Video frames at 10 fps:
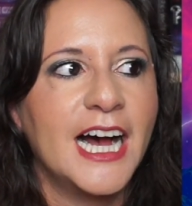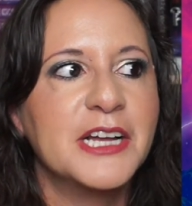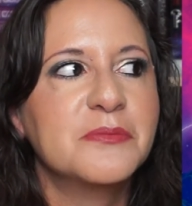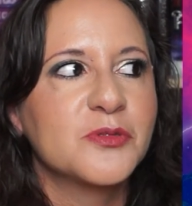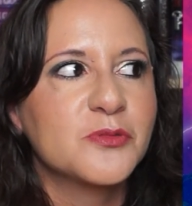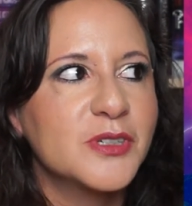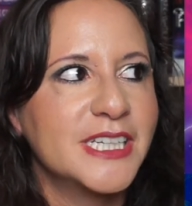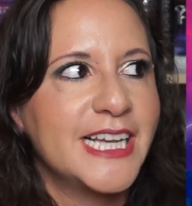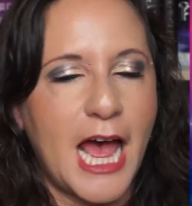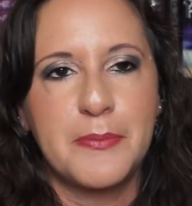I'm
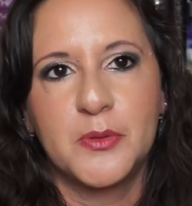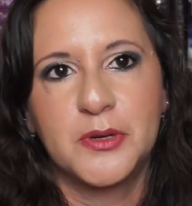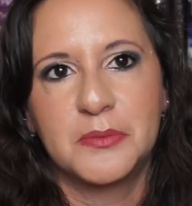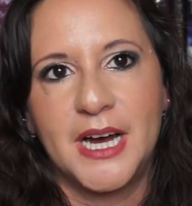really happy with